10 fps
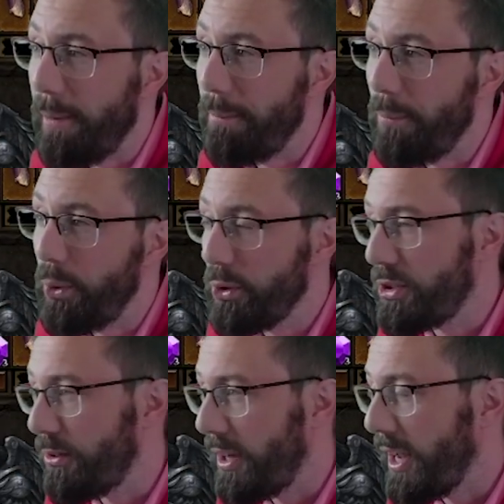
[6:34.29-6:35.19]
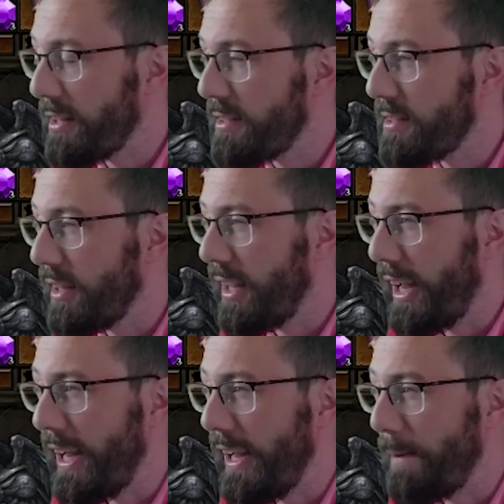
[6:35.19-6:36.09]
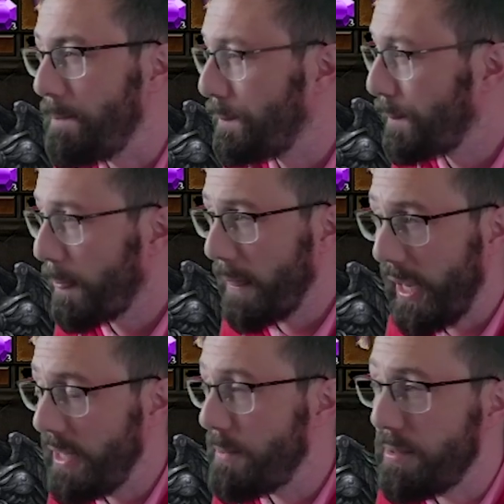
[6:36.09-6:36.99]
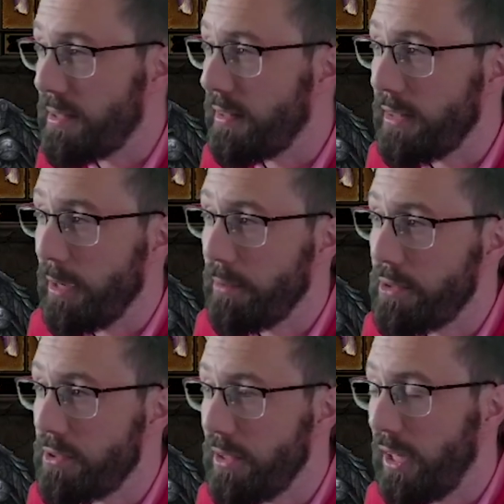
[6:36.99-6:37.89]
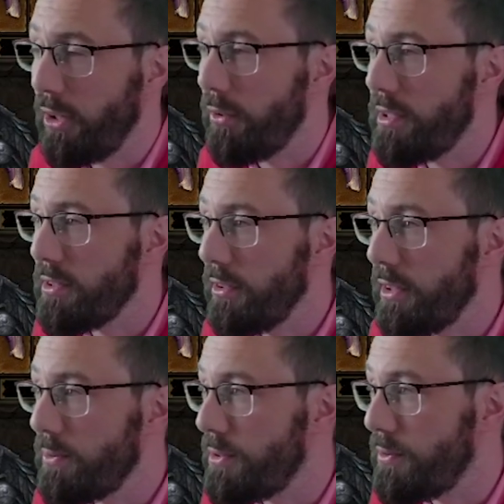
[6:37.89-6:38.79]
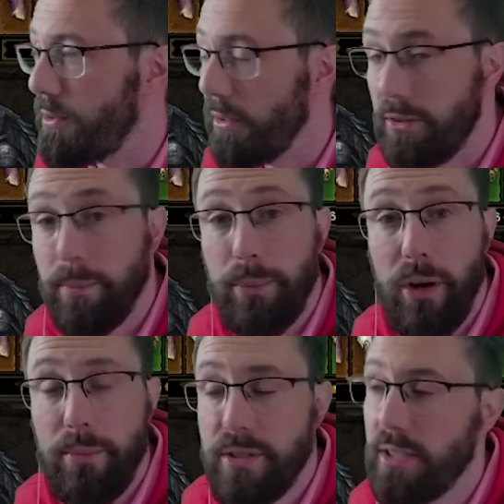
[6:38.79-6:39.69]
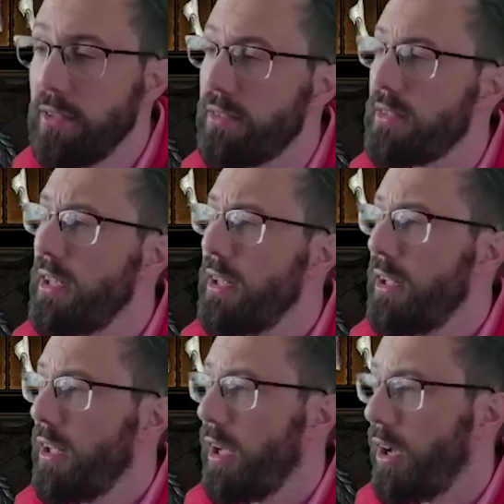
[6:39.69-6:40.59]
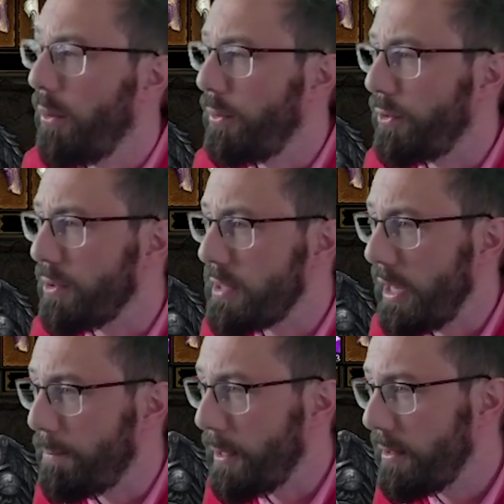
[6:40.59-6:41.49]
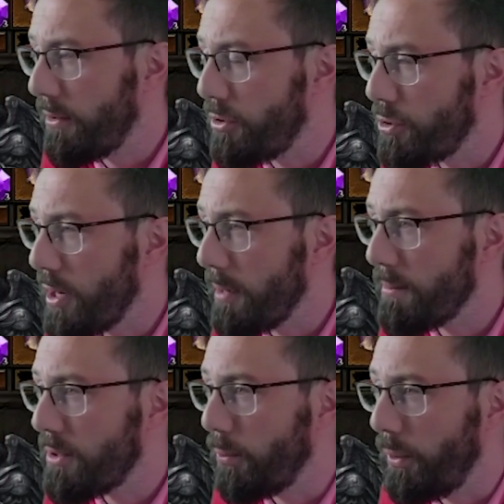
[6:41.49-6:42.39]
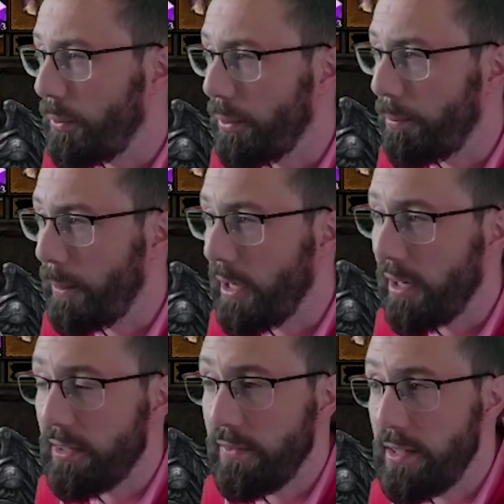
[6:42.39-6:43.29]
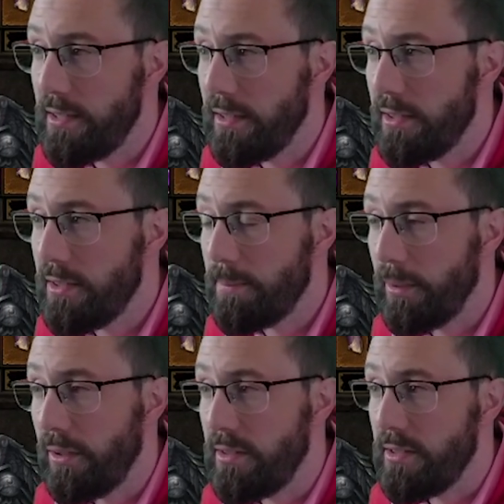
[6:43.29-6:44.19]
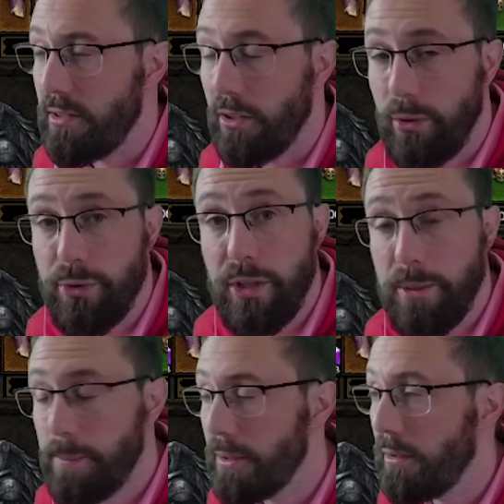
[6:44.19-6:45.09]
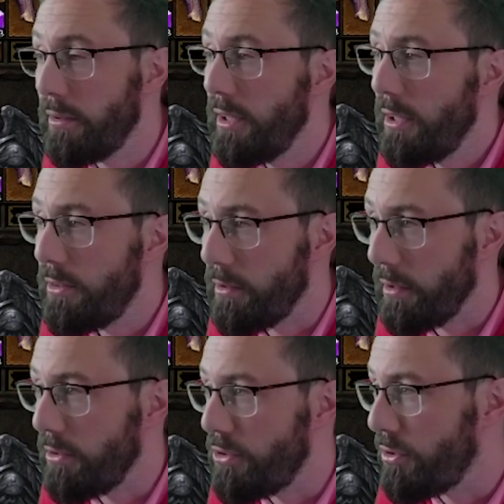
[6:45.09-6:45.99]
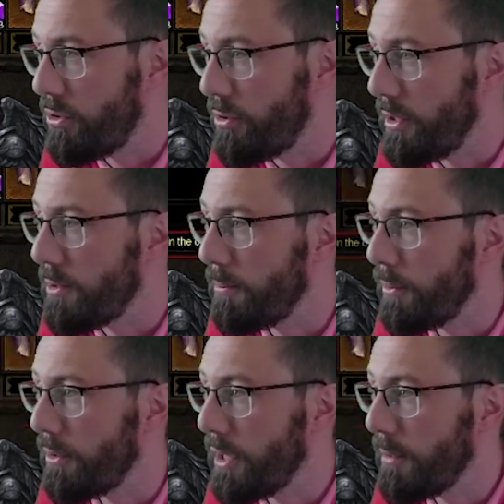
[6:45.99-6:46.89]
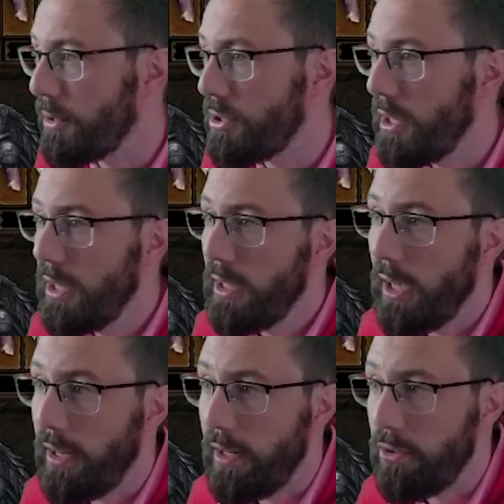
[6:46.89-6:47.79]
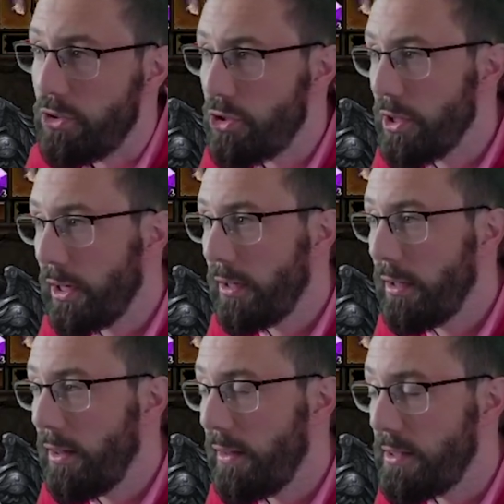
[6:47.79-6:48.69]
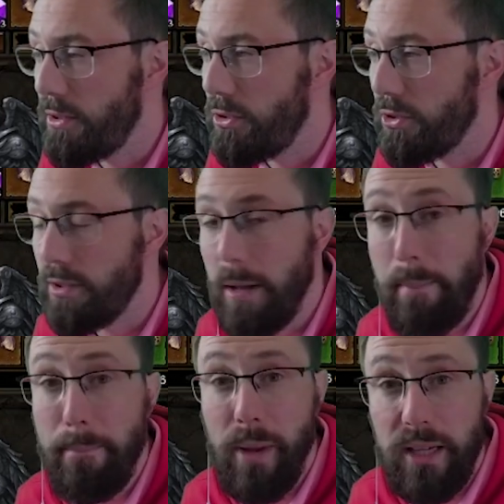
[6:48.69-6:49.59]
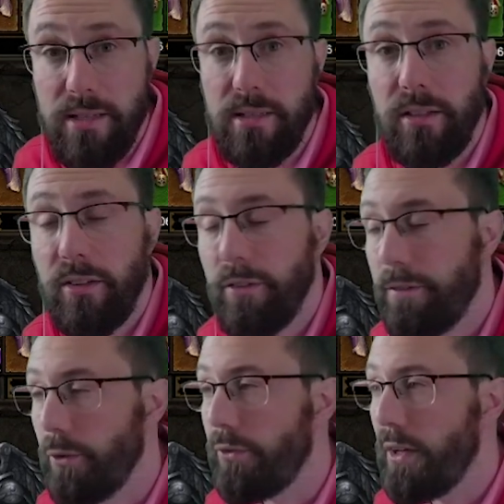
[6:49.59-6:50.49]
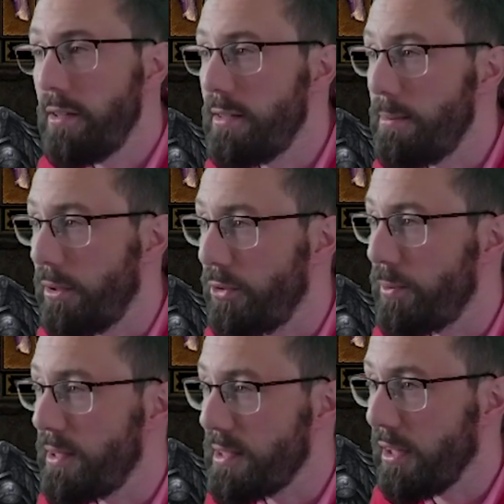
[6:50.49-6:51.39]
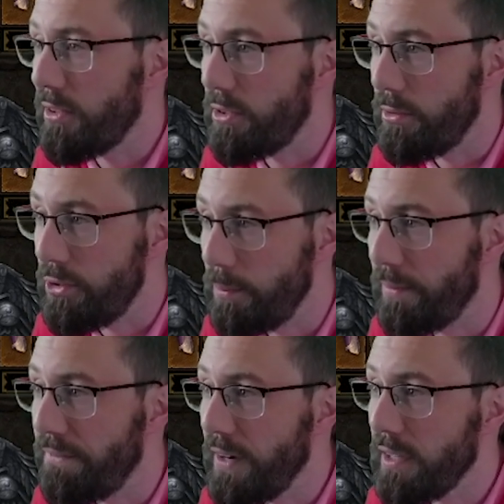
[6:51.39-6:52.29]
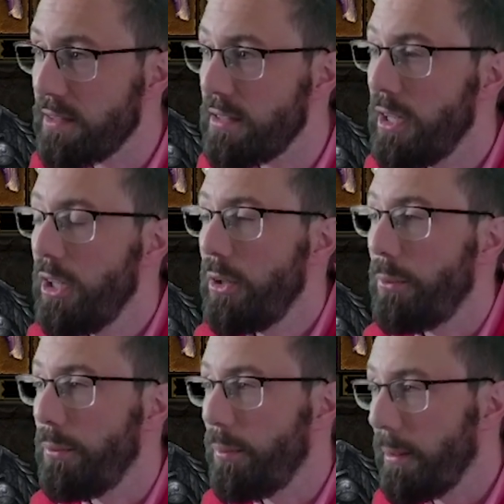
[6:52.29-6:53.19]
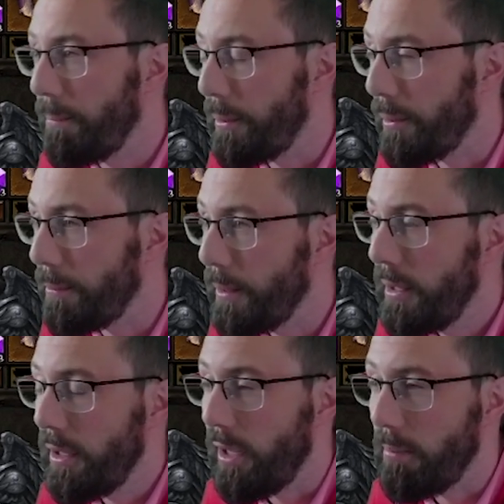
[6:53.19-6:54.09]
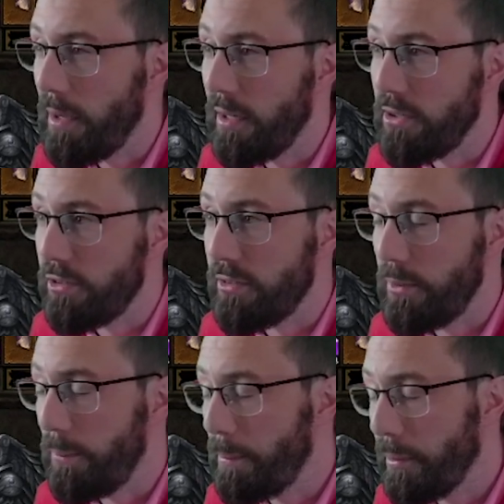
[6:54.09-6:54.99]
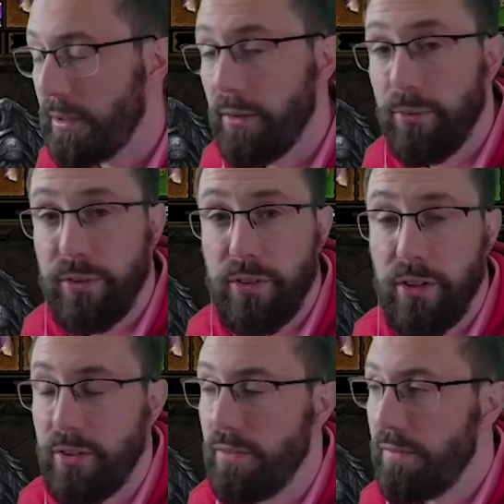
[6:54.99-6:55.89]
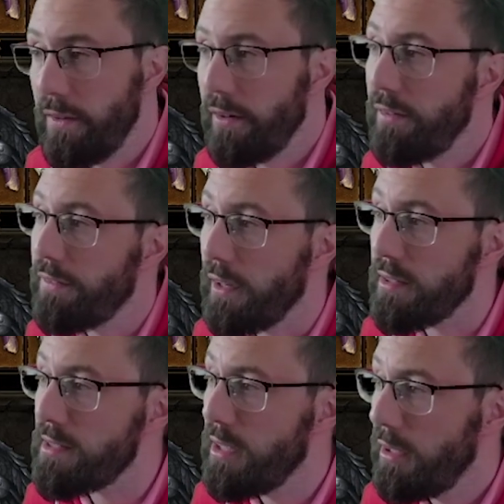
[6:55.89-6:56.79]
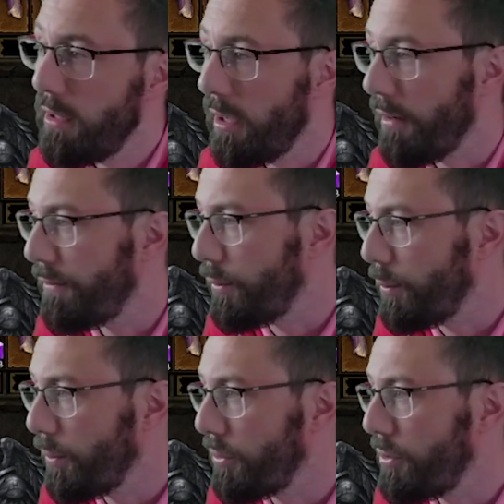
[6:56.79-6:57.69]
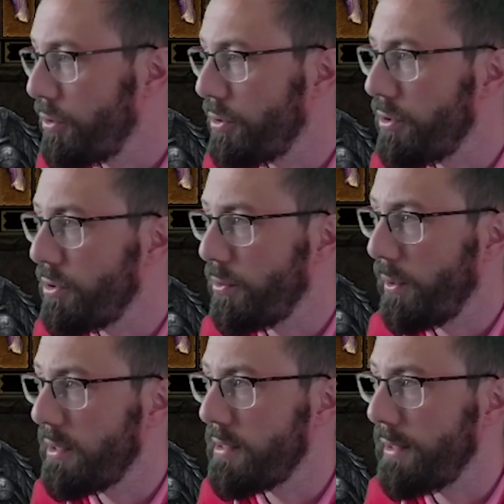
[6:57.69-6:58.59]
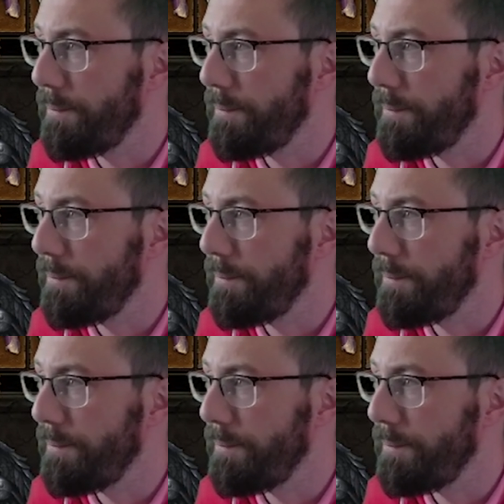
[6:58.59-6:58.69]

We also get a 80% damage increase on this, which is nice on primary skills. We've got a Bane of the Trapped. We will be activating this because it's a close range build, so that is just straight up more damage. And then Stricken, this is just amazing for Frenzy because we attack so super fast. We ramp it up, and as you'll see, we put down the Rift Guardian very fast for a 120.